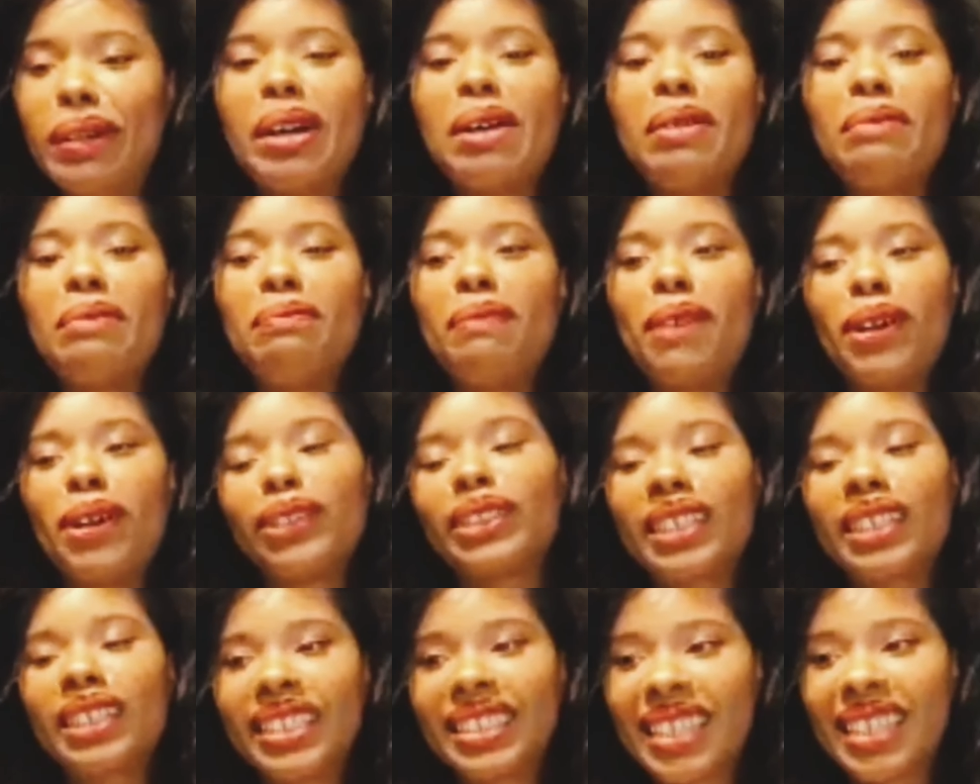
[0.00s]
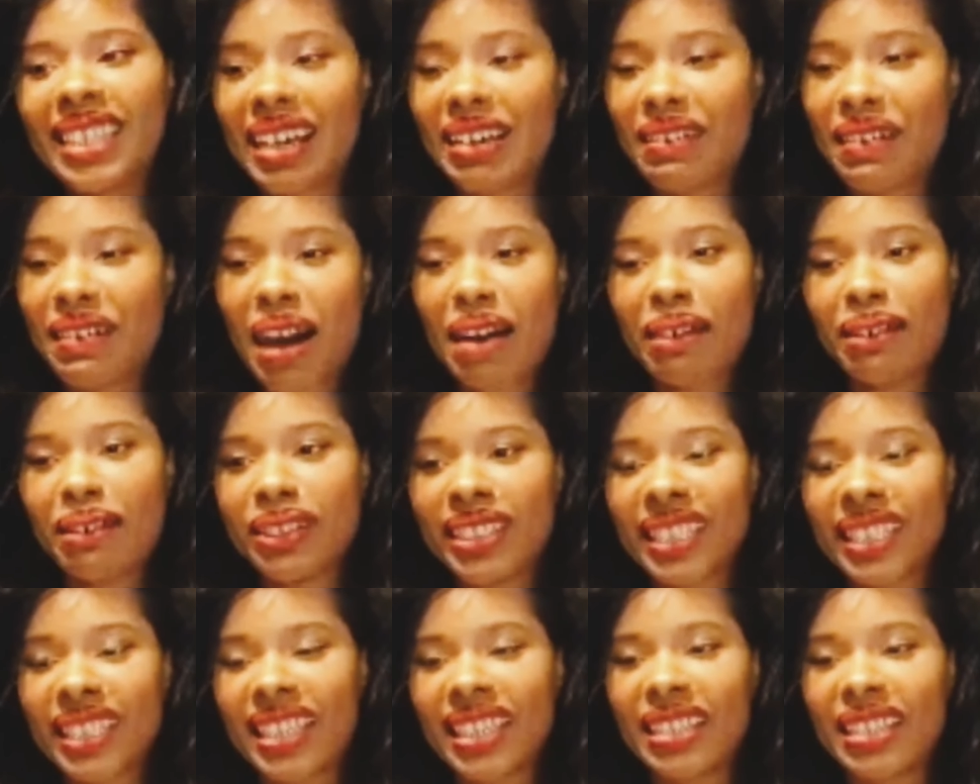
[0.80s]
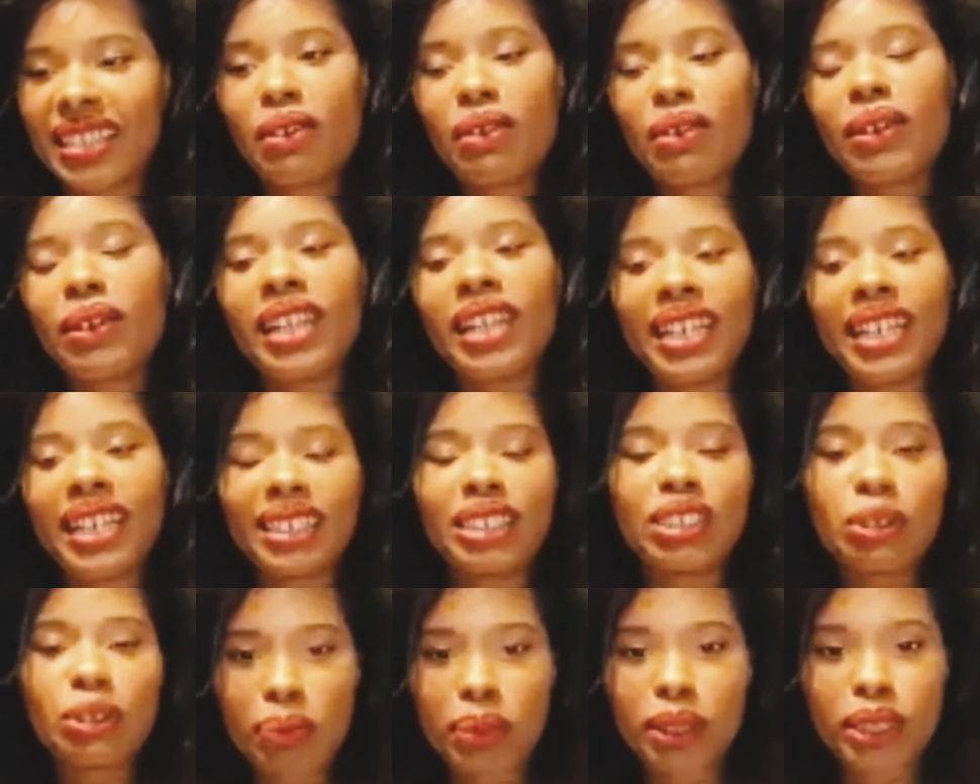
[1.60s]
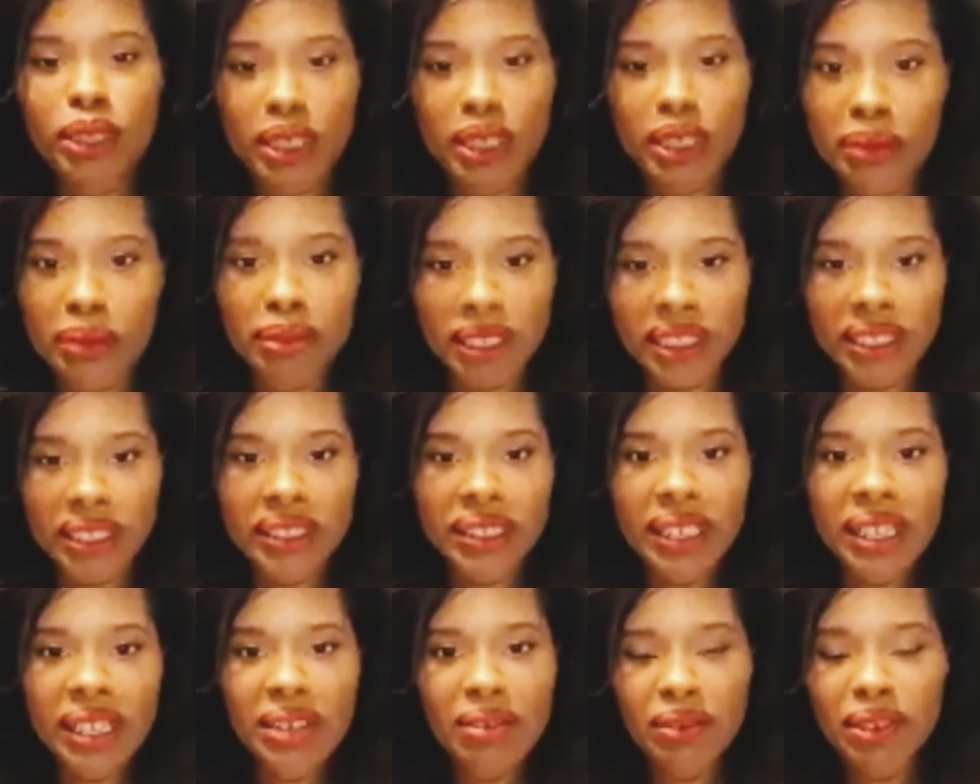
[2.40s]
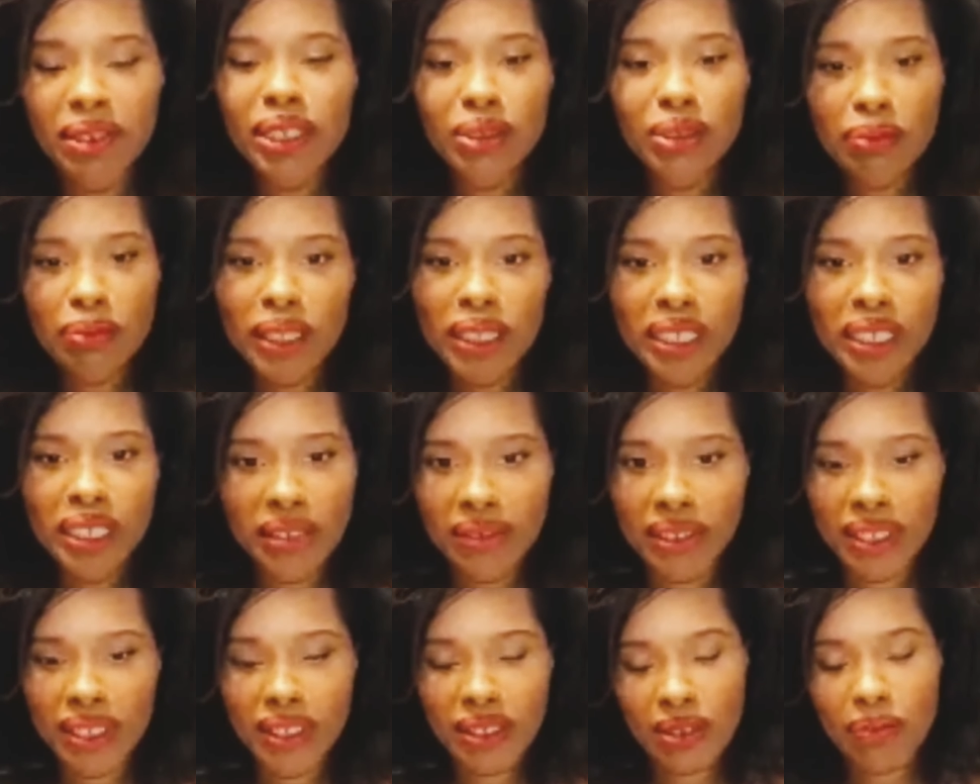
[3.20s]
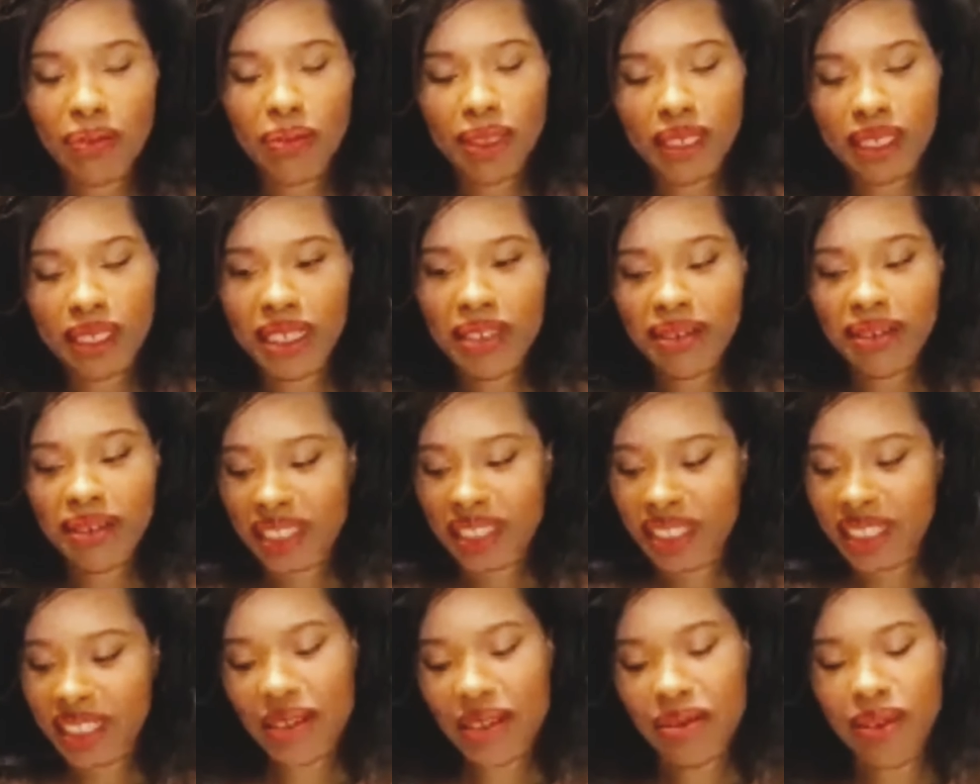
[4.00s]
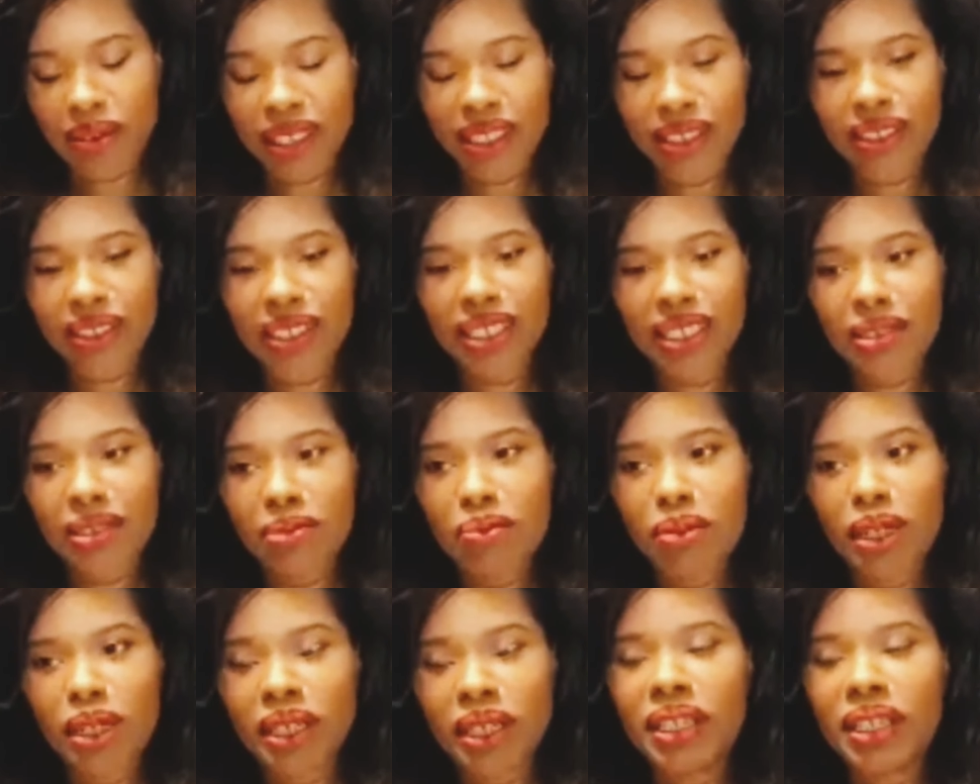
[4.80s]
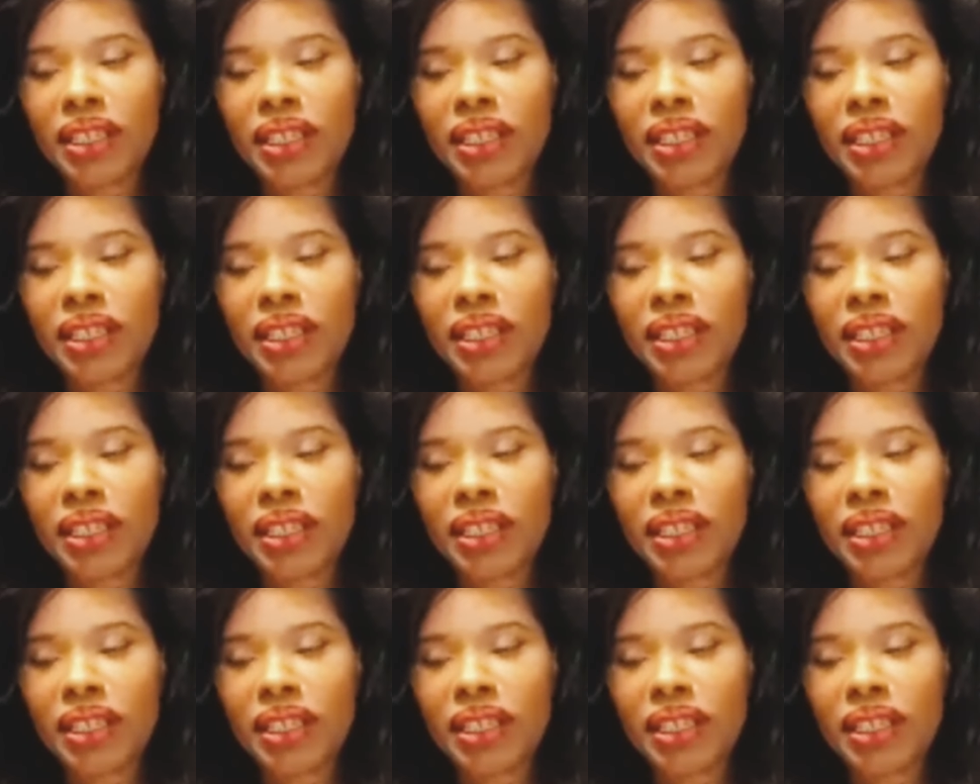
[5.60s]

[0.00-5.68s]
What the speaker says: most of the time I would say, oh, that's your perception. What you believe is your perception, not what you see. But